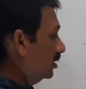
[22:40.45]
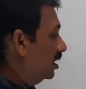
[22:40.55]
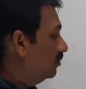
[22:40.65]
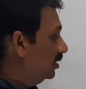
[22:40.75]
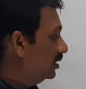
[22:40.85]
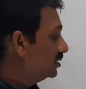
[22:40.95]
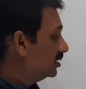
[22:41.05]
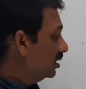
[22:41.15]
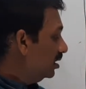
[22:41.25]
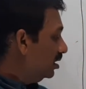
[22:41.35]
That means
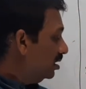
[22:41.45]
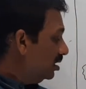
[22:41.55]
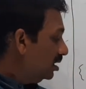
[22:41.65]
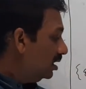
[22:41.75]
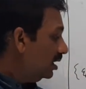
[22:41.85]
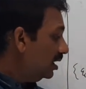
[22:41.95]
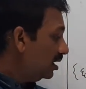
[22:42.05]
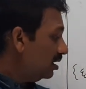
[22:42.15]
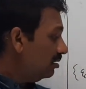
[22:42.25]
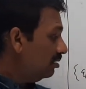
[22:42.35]

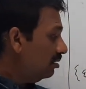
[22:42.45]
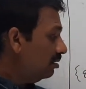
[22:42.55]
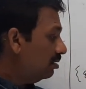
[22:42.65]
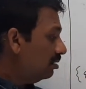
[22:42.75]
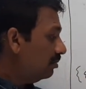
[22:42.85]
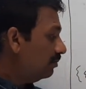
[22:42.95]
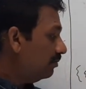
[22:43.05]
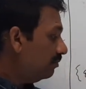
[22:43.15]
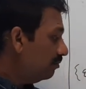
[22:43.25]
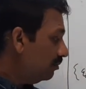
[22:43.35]
here
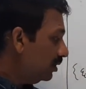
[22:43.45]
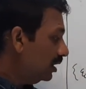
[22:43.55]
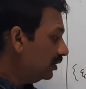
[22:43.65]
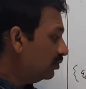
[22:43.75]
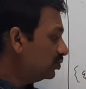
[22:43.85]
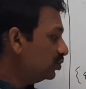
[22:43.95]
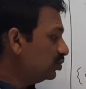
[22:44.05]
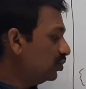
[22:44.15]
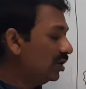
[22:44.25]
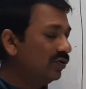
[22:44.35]
that will
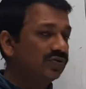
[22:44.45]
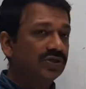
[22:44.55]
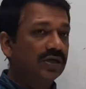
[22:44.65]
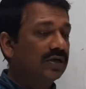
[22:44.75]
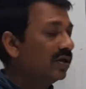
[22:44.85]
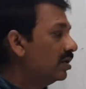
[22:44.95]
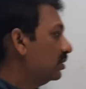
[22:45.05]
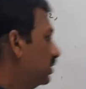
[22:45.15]
switch to a new state.